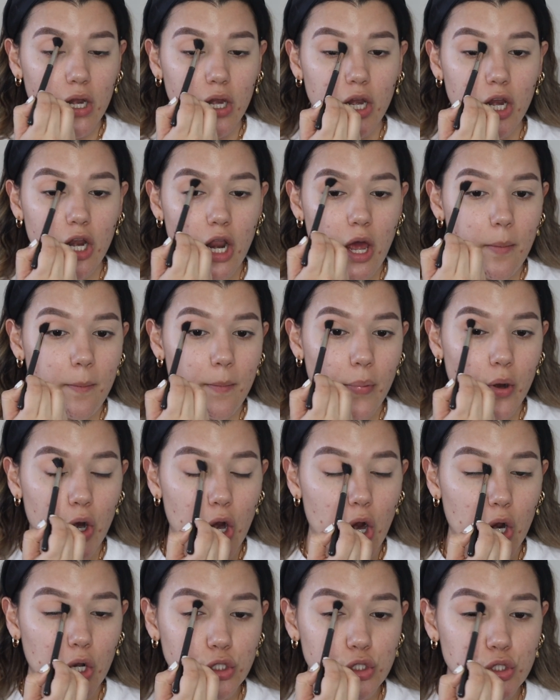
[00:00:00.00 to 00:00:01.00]

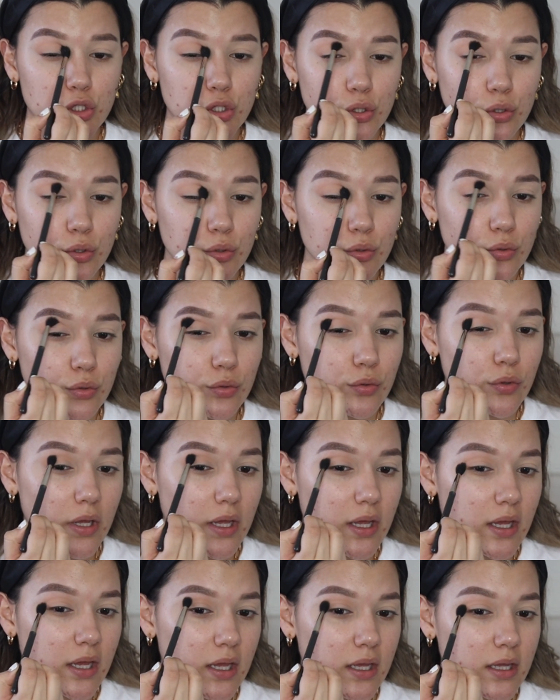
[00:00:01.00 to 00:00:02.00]
Number two
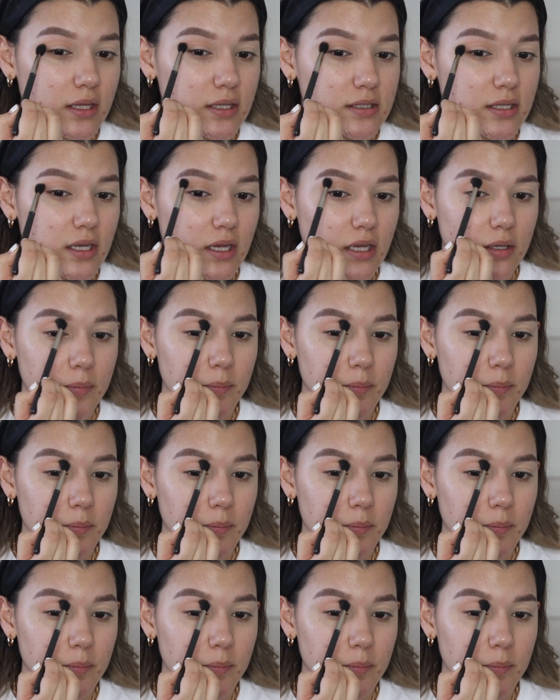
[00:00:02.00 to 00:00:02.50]
is